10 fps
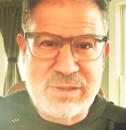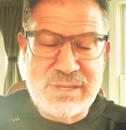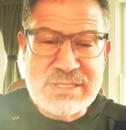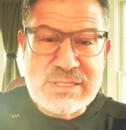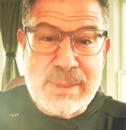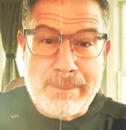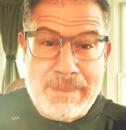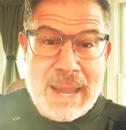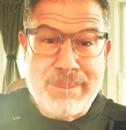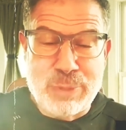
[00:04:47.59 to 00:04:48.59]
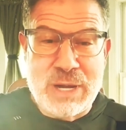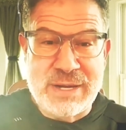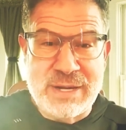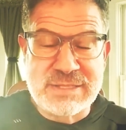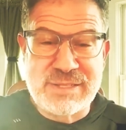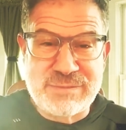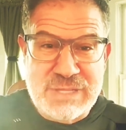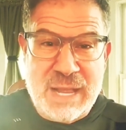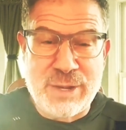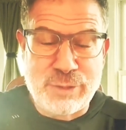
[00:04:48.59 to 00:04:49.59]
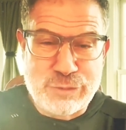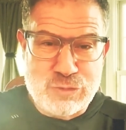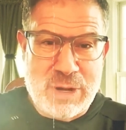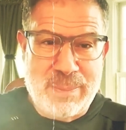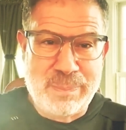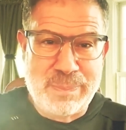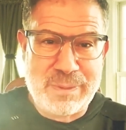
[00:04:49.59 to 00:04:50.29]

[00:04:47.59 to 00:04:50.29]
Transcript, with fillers: This is the byproduct of Donald Trump